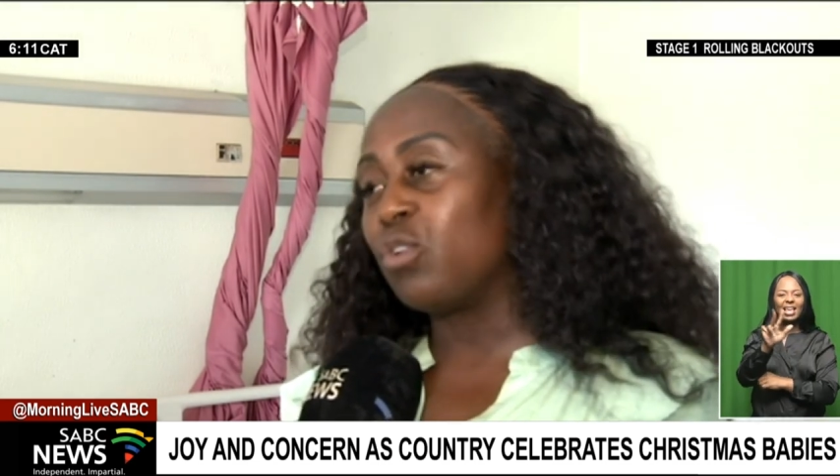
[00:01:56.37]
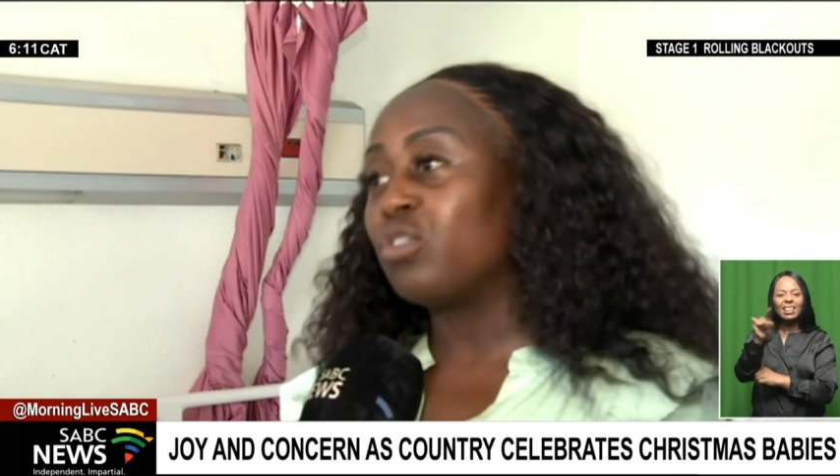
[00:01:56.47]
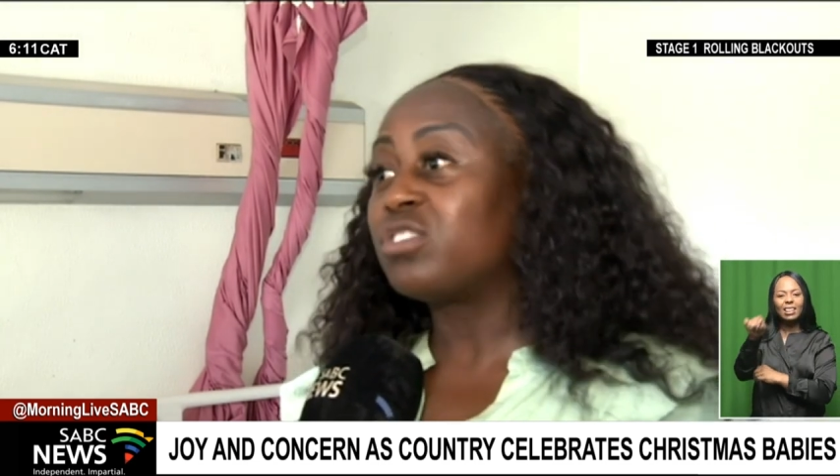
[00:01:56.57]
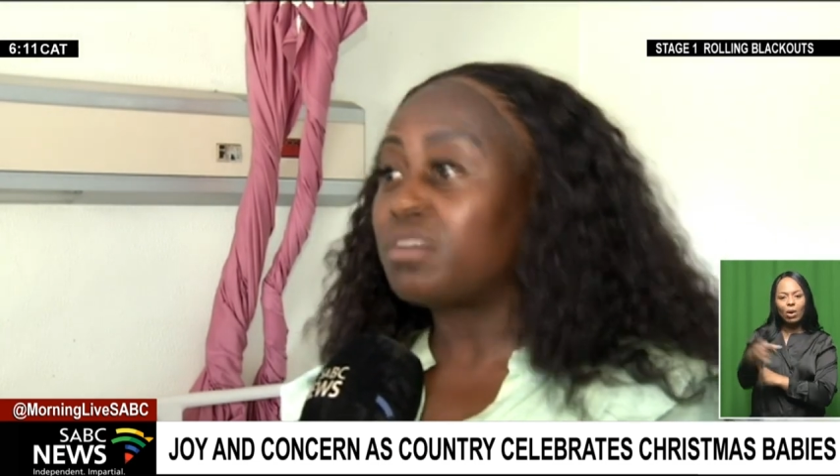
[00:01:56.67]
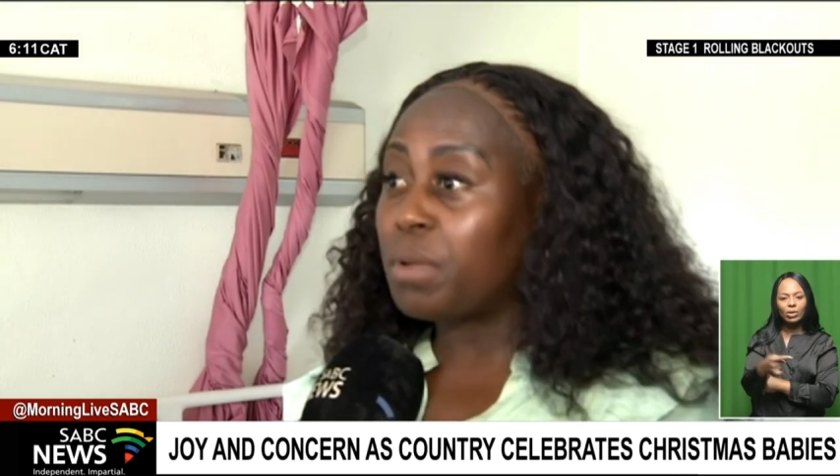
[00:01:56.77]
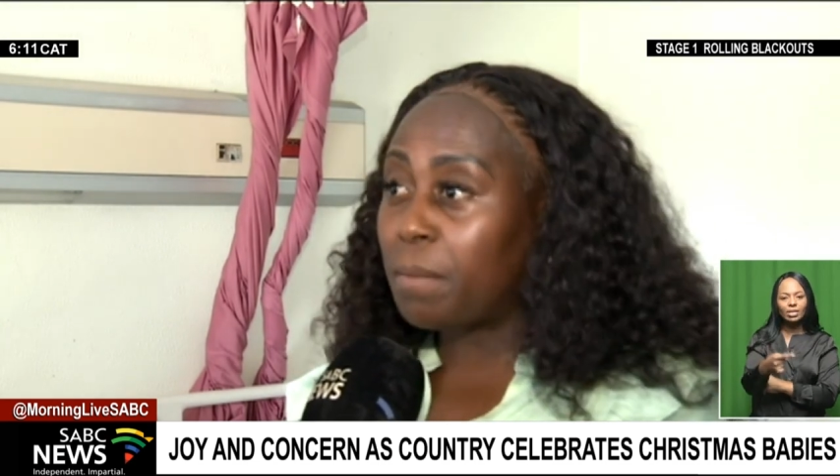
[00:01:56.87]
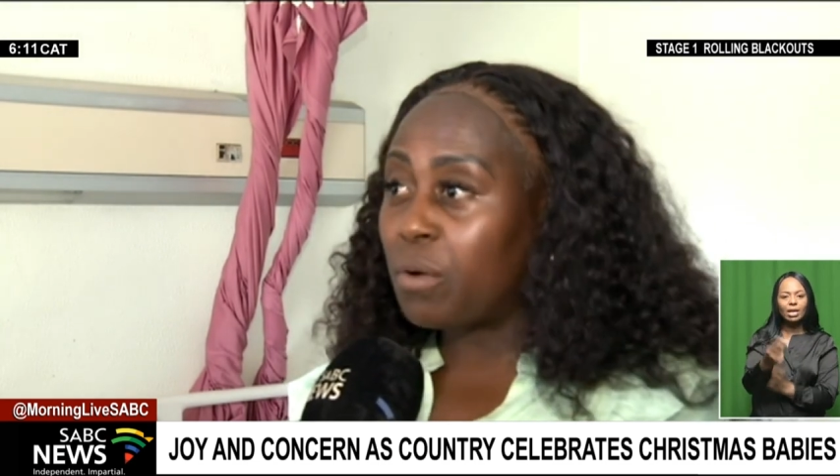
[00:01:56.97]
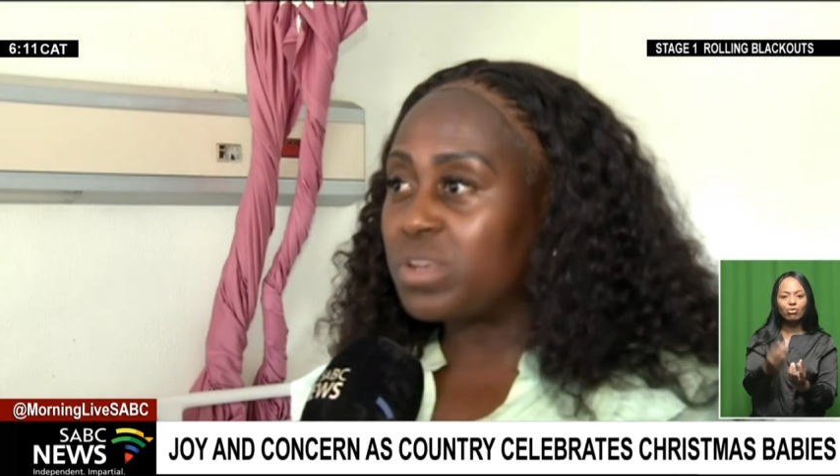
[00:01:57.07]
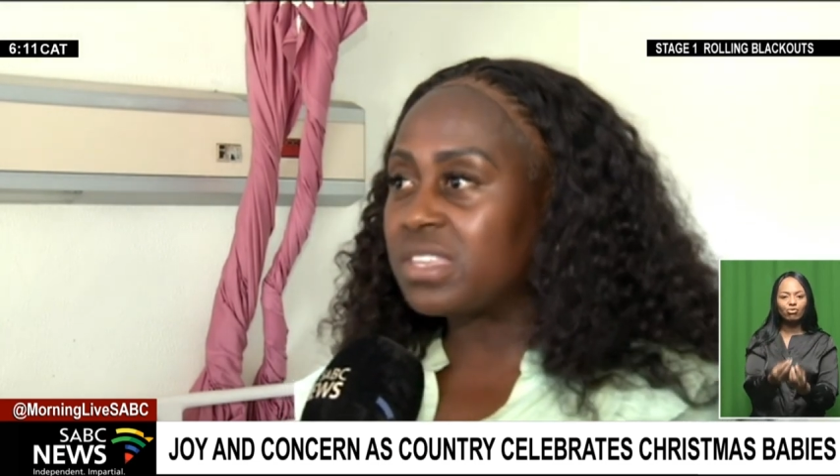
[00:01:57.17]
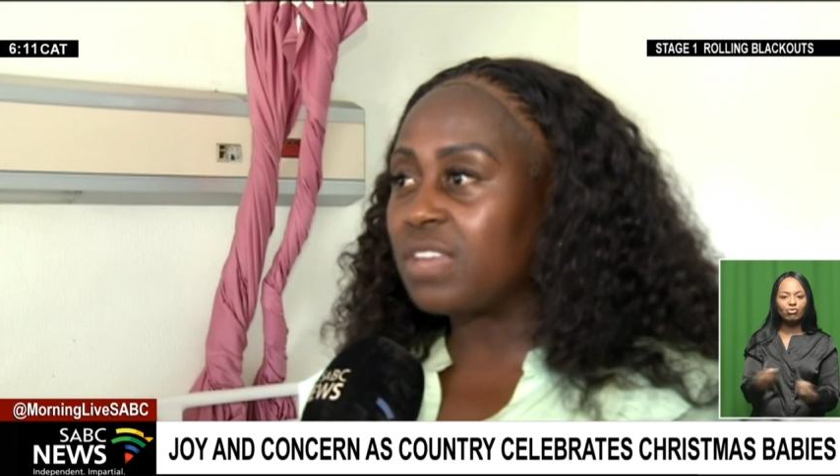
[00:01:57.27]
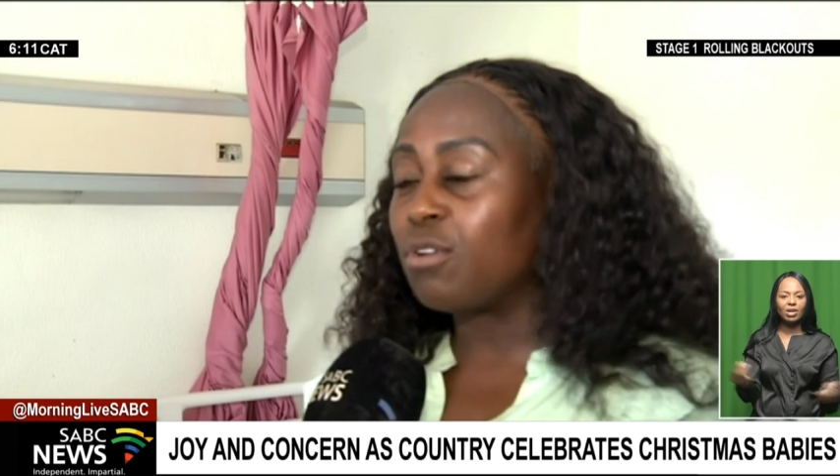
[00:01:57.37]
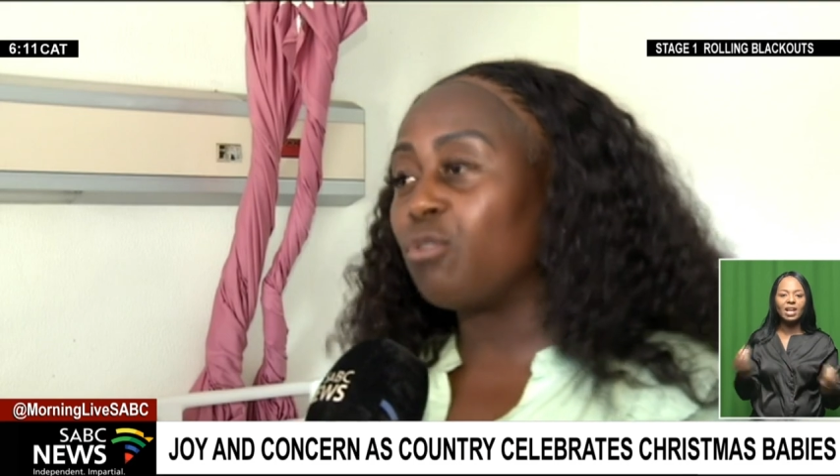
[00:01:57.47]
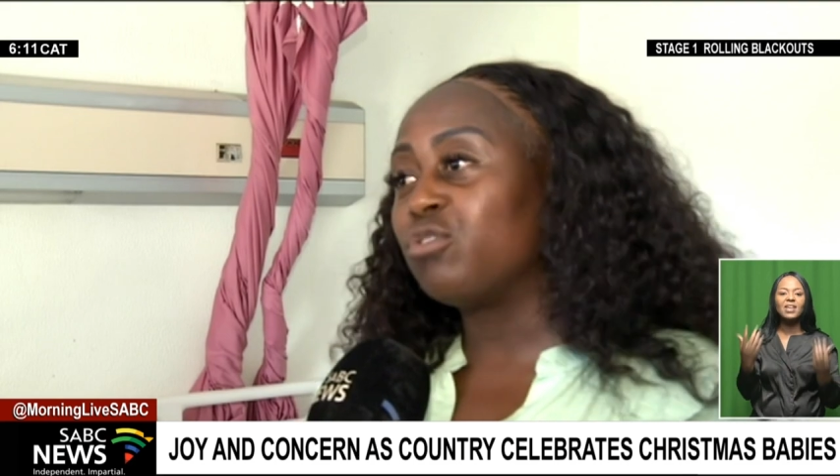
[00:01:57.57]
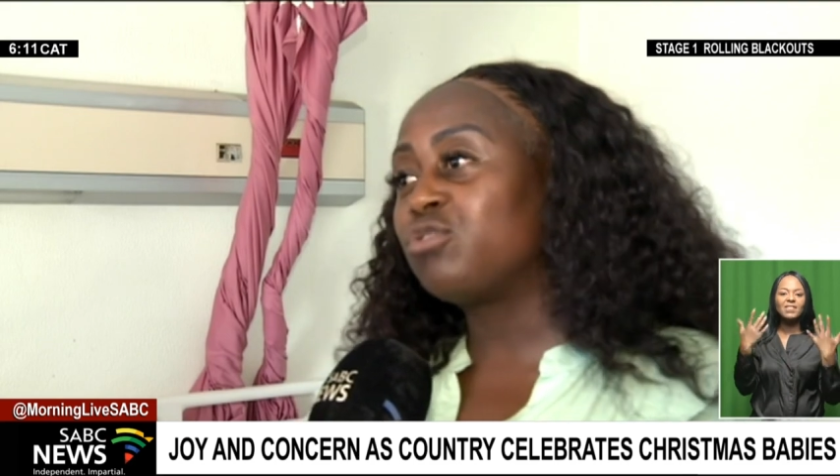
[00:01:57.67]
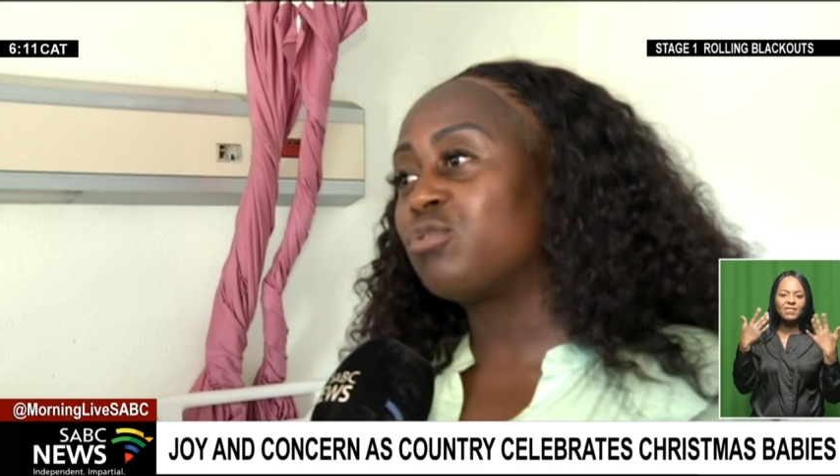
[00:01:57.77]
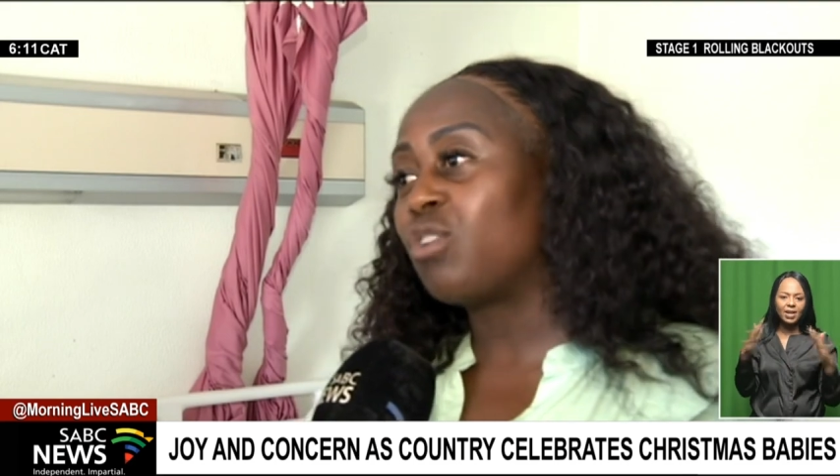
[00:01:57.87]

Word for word: because remember we said we're going to